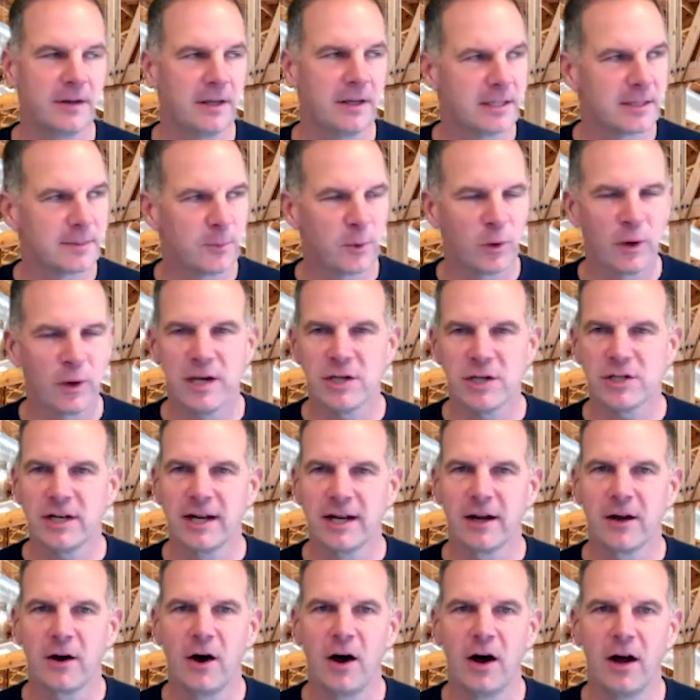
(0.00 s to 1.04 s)
inspiration
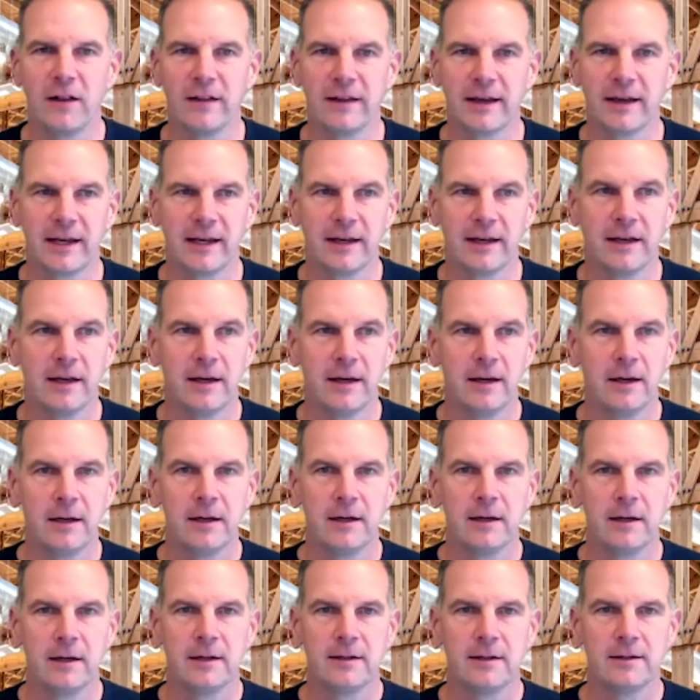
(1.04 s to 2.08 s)
and calling
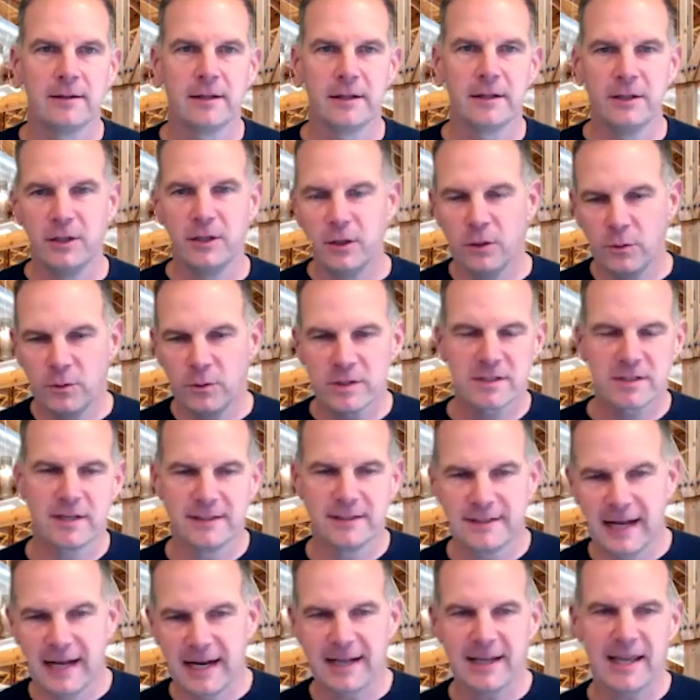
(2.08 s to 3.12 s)
to
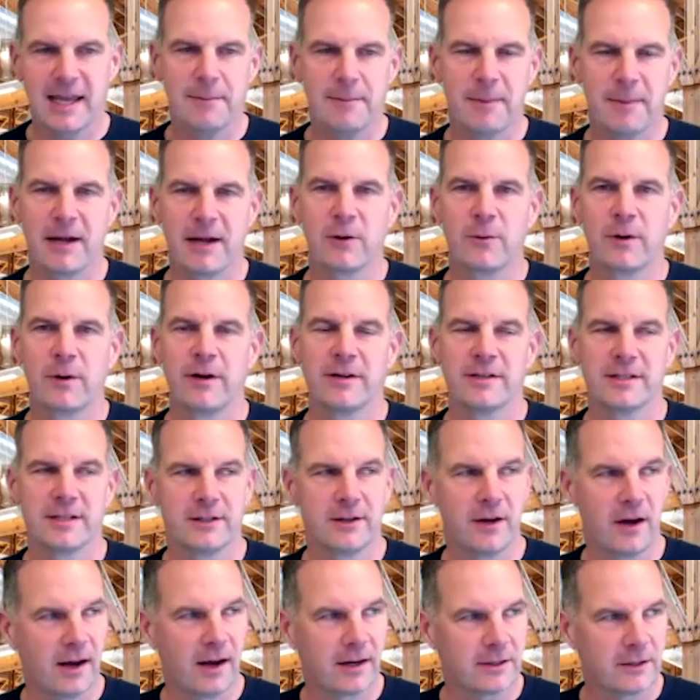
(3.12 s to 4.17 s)
dedicate my career as a
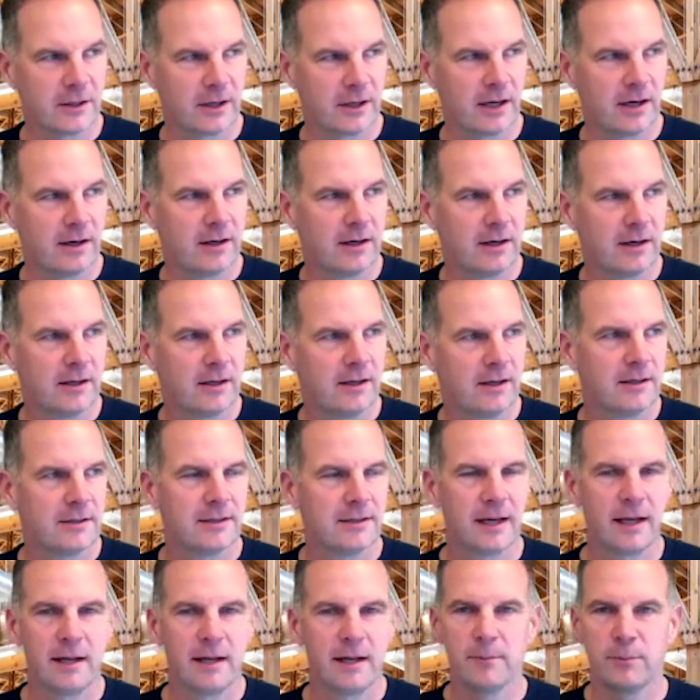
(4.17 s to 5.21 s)
doctor
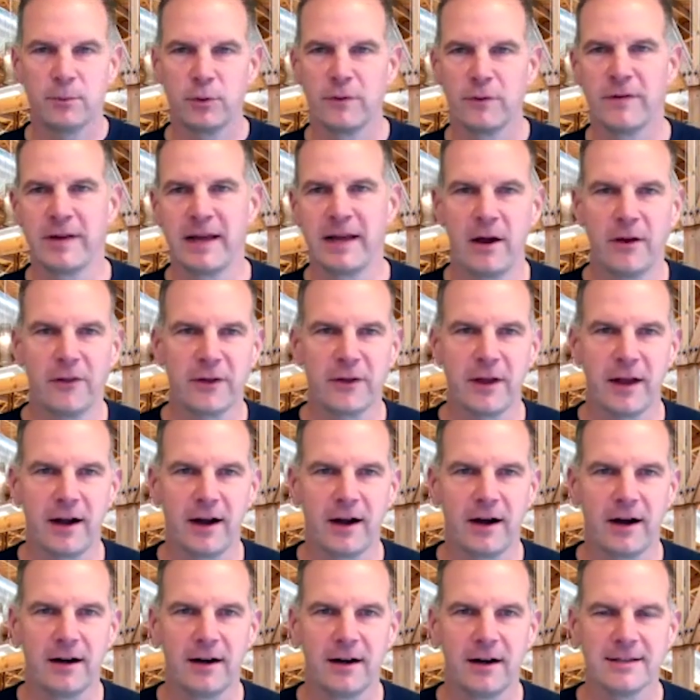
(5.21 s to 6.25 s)
to improving
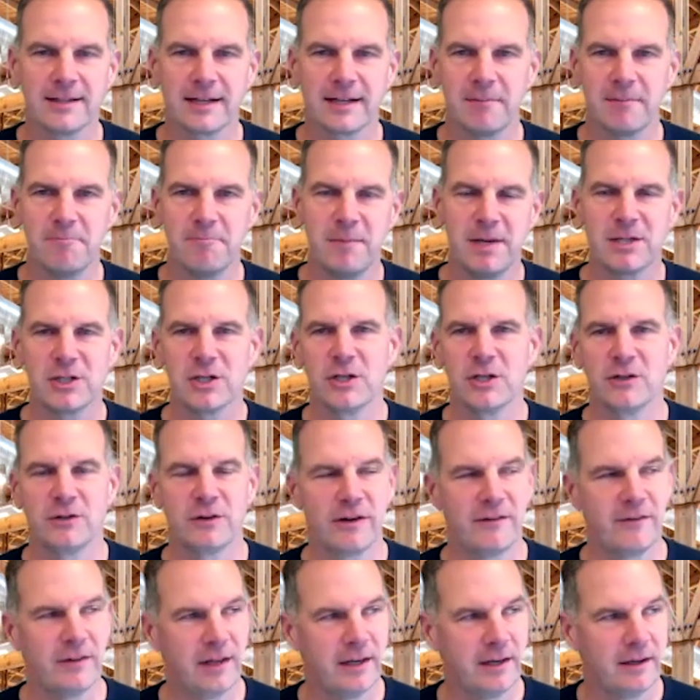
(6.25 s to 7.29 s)
healthcare as like a
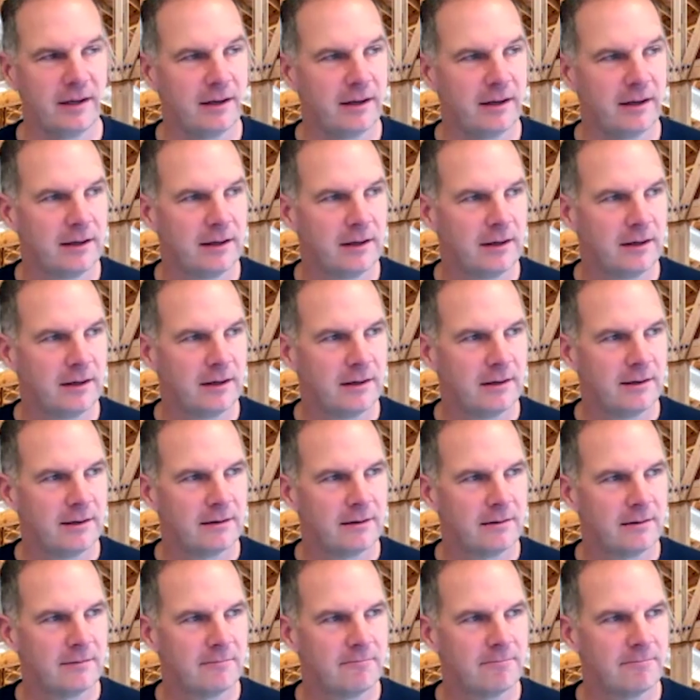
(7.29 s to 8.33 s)
mission-driven
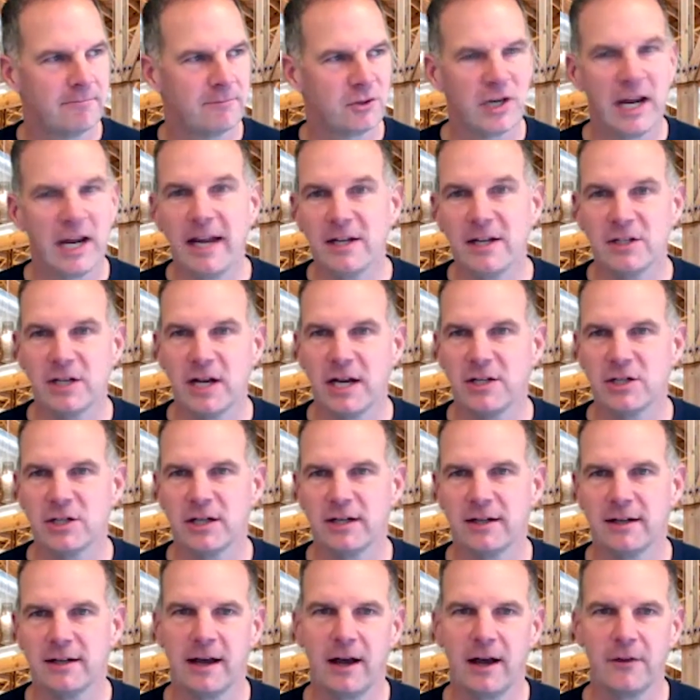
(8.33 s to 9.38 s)
change
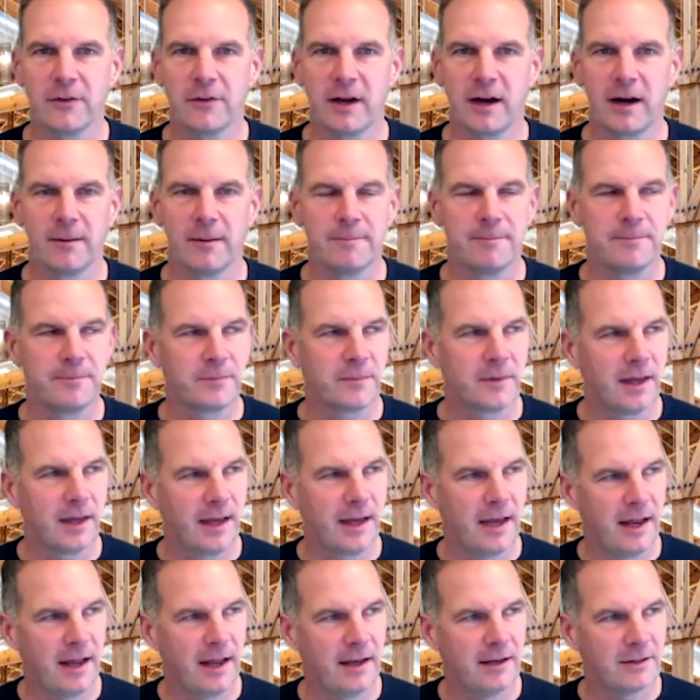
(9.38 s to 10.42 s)
agent in healthcare
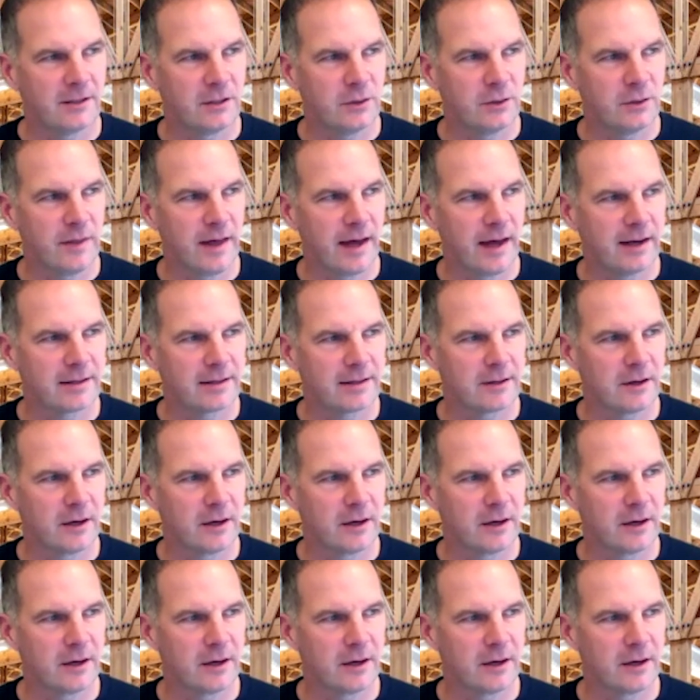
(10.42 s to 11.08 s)
and to do that as an